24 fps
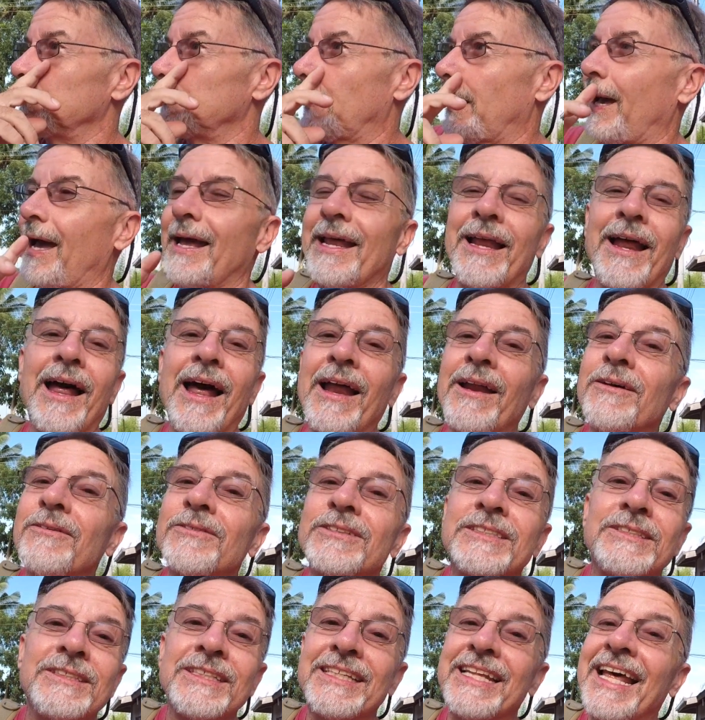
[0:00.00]
I don't
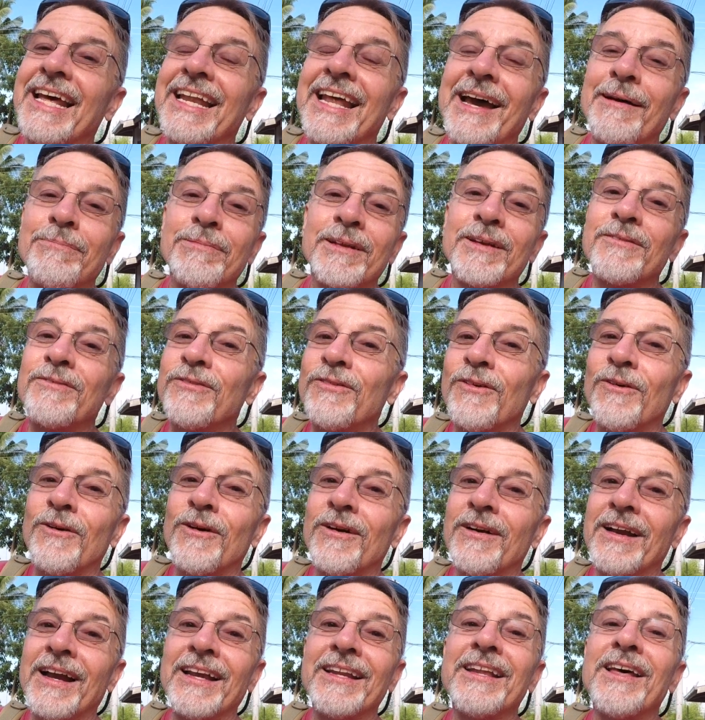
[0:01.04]
see that happening
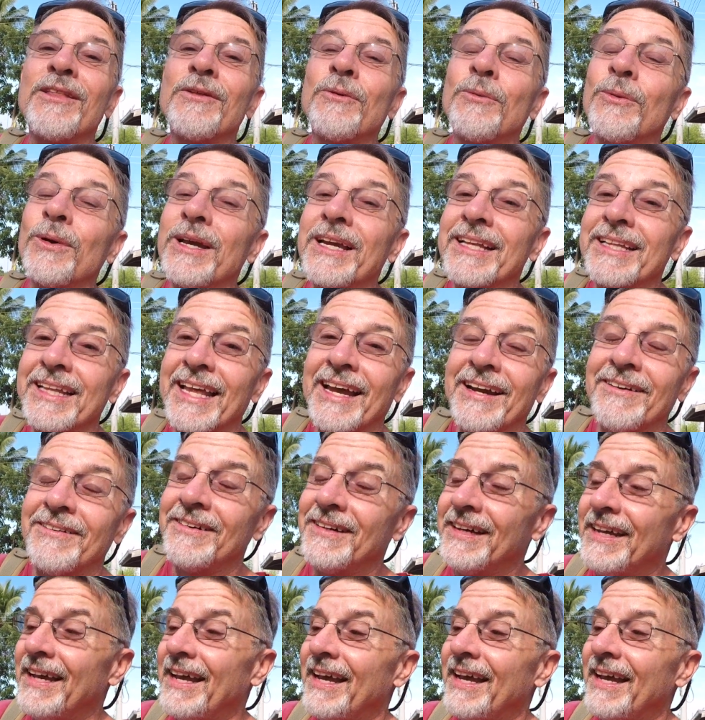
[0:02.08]
for another week now.